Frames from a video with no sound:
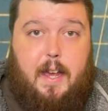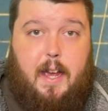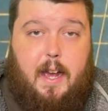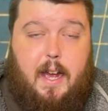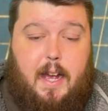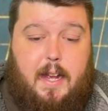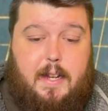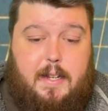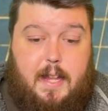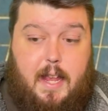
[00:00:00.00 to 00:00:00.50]

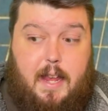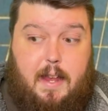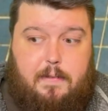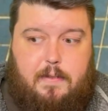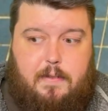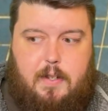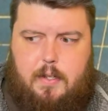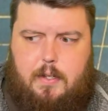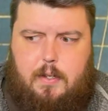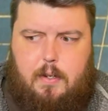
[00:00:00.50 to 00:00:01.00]
and they
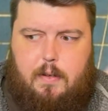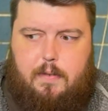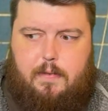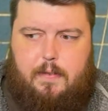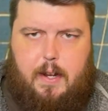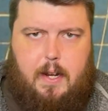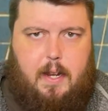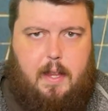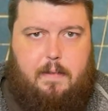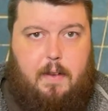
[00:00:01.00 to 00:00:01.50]
have just sort of
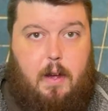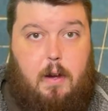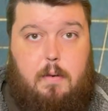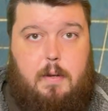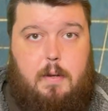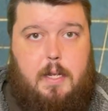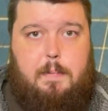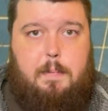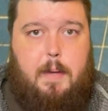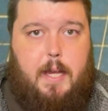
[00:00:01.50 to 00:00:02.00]
feel like they've
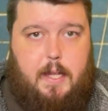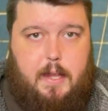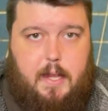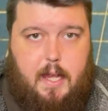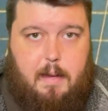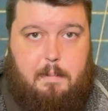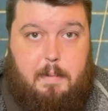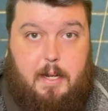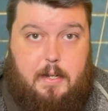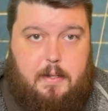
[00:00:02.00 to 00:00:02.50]
always been
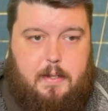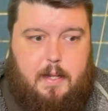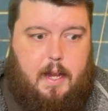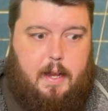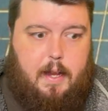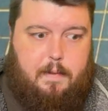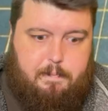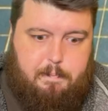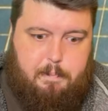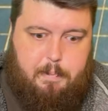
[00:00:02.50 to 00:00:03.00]
there because
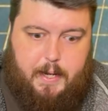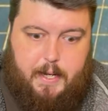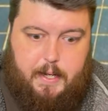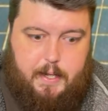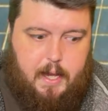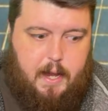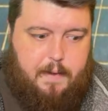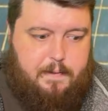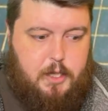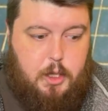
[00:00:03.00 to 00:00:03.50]
they've
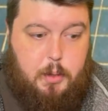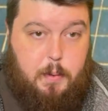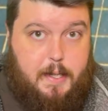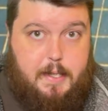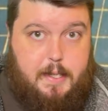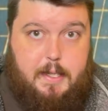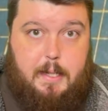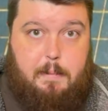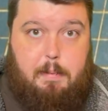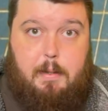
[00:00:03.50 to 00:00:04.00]
been there for
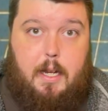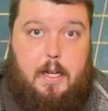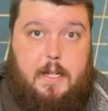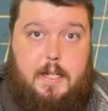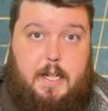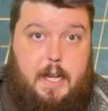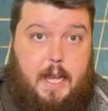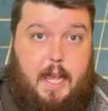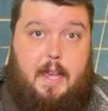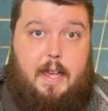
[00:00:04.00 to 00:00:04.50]
20
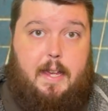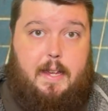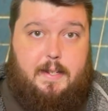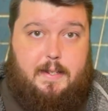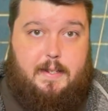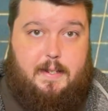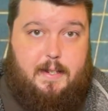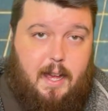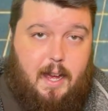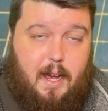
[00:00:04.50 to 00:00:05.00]
plus
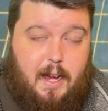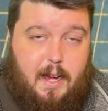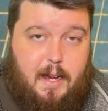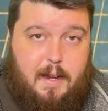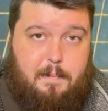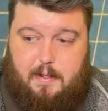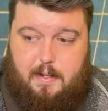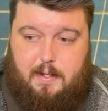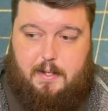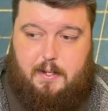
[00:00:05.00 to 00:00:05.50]
years.
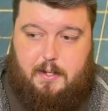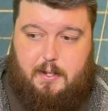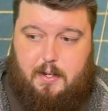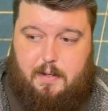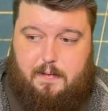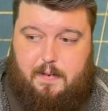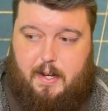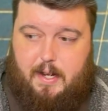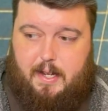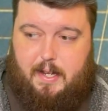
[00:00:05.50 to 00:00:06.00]
This is
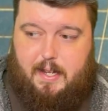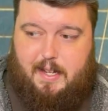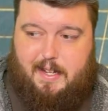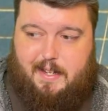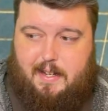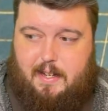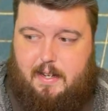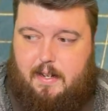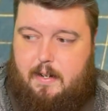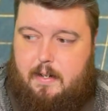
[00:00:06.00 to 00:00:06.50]
sort of like,
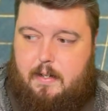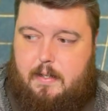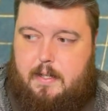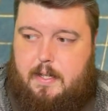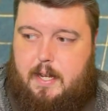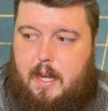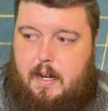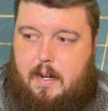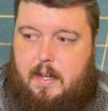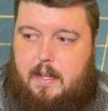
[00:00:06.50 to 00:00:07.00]
I'd
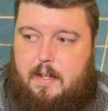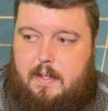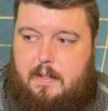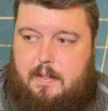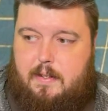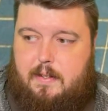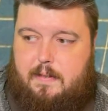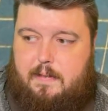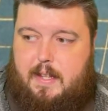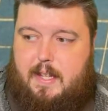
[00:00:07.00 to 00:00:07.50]
say like
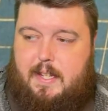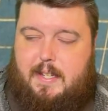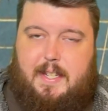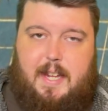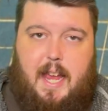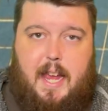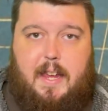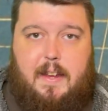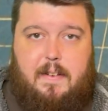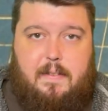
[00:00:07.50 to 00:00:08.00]
sort of like the
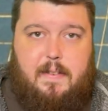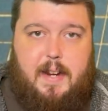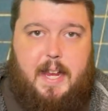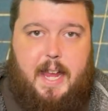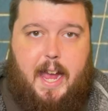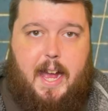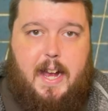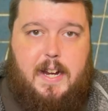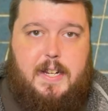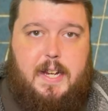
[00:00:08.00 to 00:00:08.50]
second
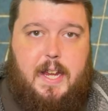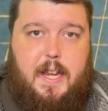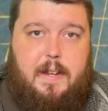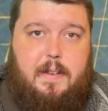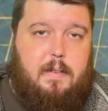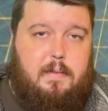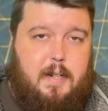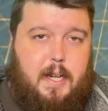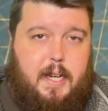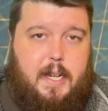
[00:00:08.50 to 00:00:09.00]

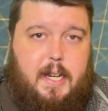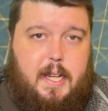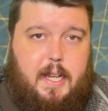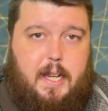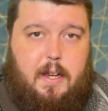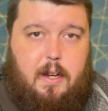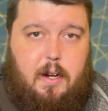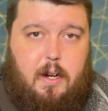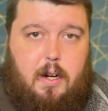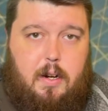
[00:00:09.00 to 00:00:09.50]
rehashing
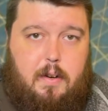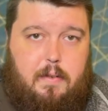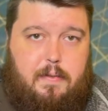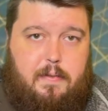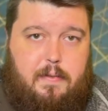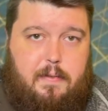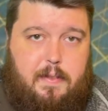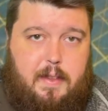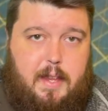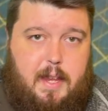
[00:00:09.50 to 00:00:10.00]
really
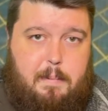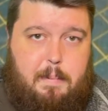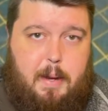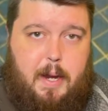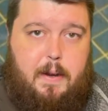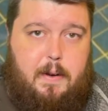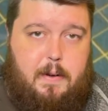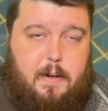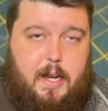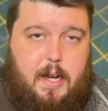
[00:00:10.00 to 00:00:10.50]
of the
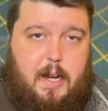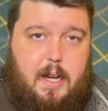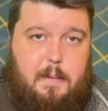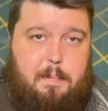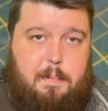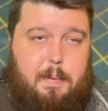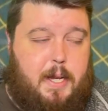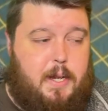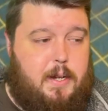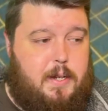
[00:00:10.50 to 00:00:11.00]
Imperial
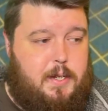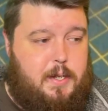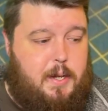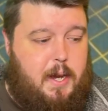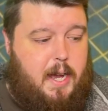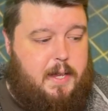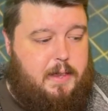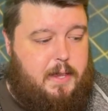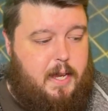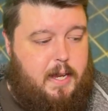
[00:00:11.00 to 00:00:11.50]
Guard, because
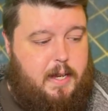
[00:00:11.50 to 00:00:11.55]
you had the